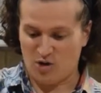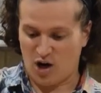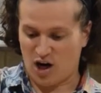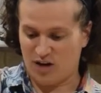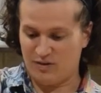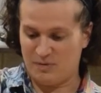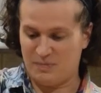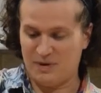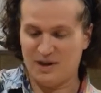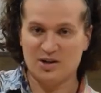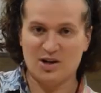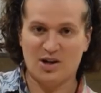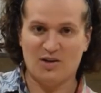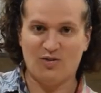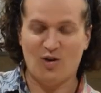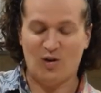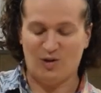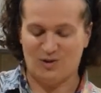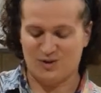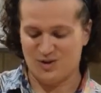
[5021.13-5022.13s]
carve a big enough
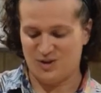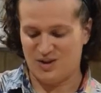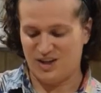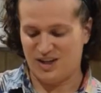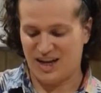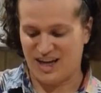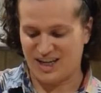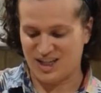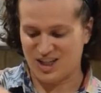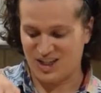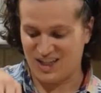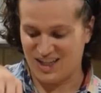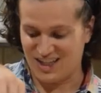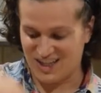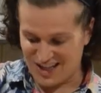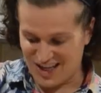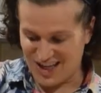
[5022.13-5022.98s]
hole so you can actually